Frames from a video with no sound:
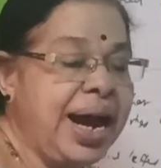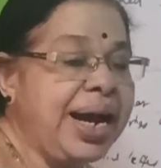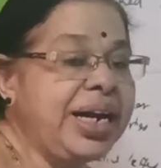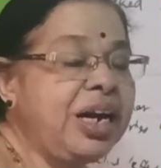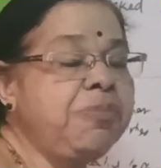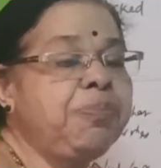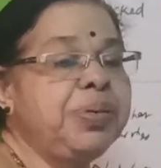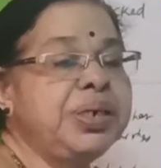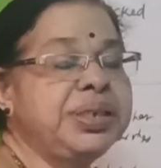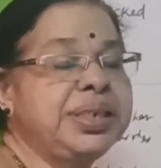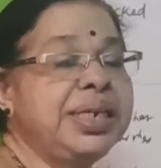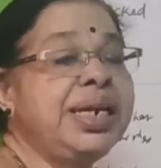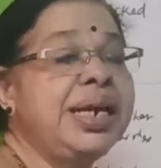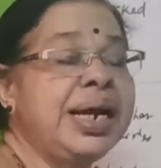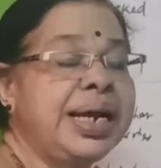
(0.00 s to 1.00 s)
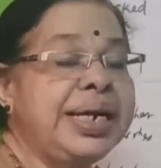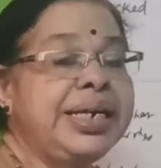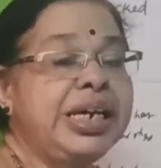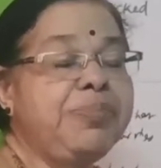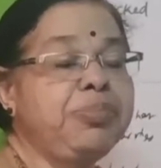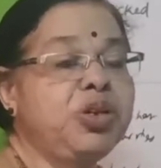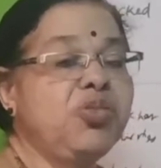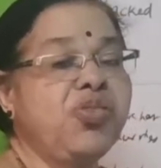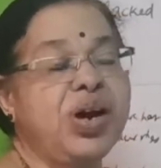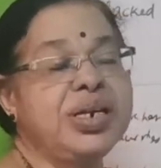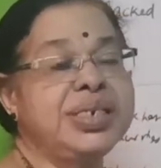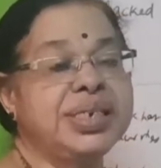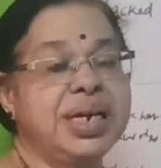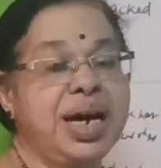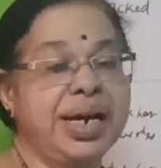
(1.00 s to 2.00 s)
100% debt
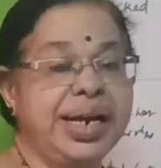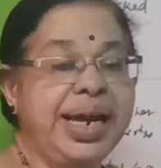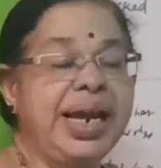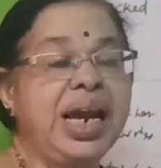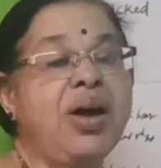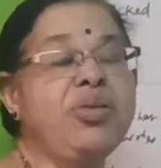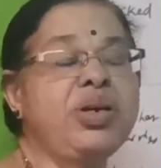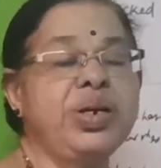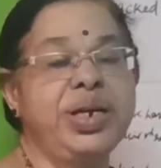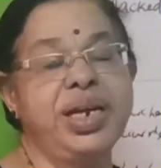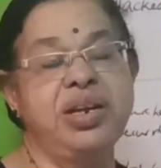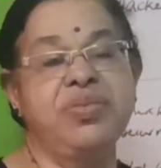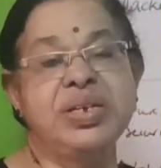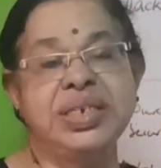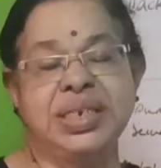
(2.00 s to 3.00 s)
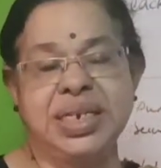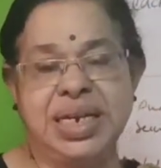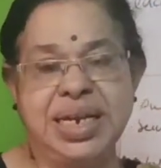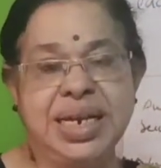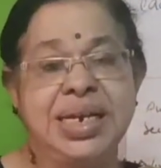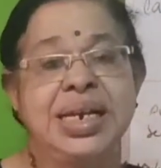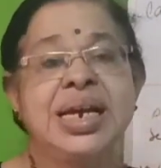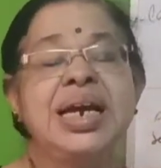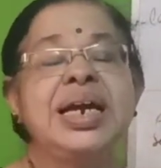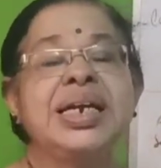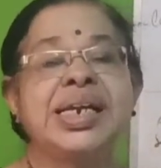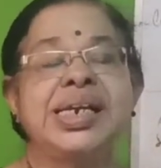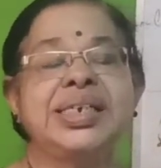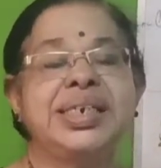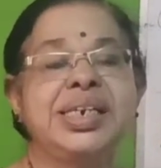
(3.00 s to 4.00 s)
funds are allowed to invest in
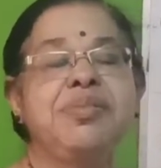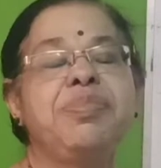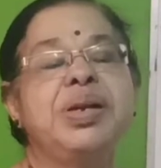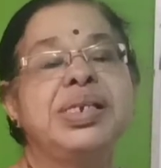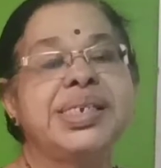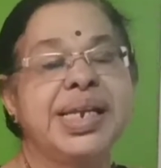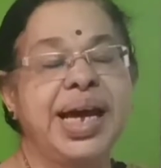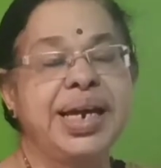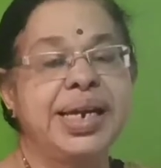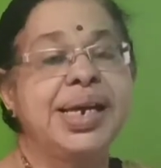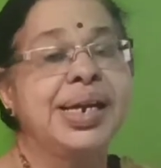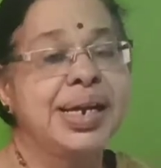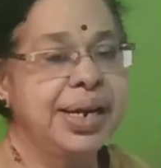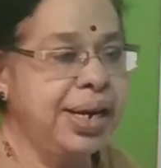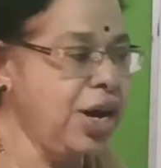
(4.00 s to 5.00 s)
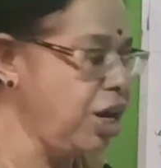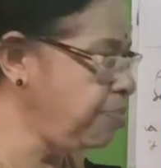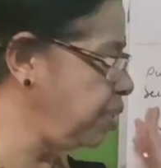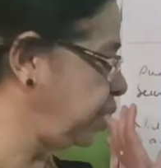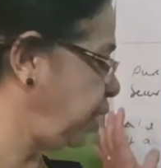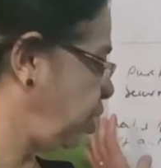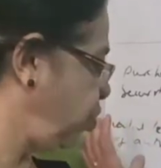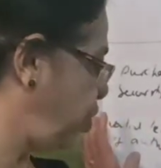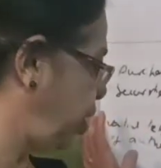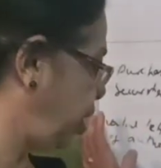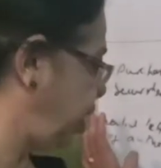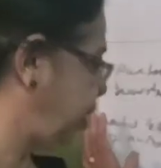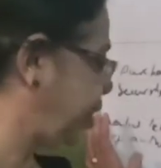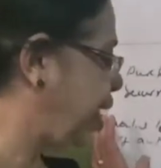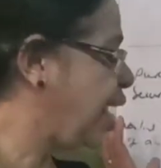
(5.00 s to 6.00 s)
treasury bills and government securities.